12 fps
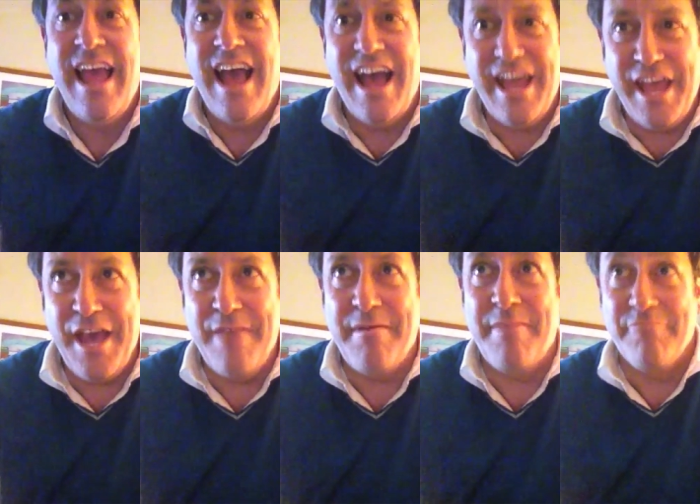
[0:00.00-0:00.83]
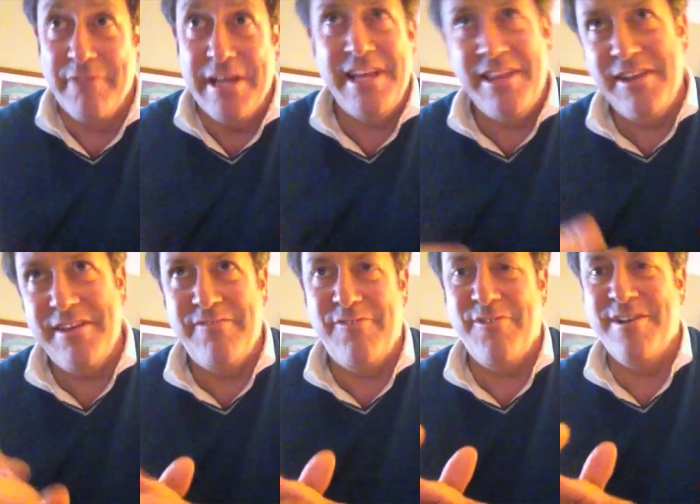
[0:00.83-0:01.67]
I am. I'm really looking
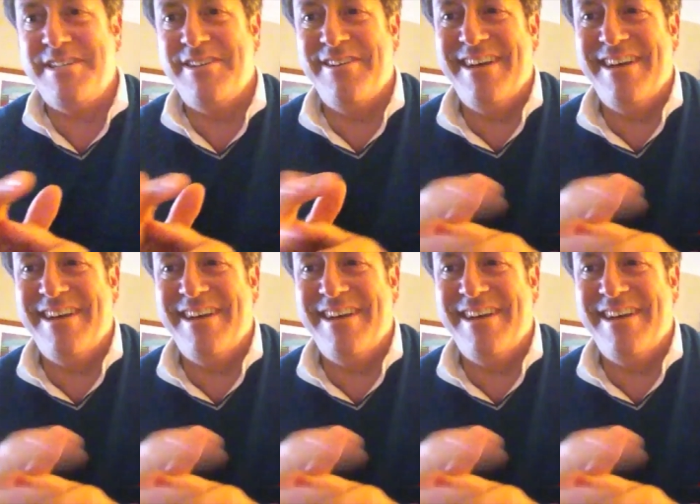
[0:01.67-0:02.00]
forward to it.